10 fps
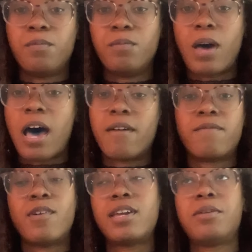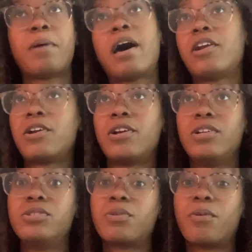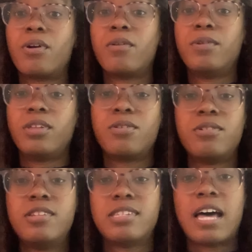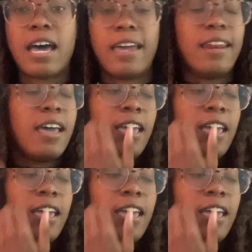have funky patterns or a really cool design,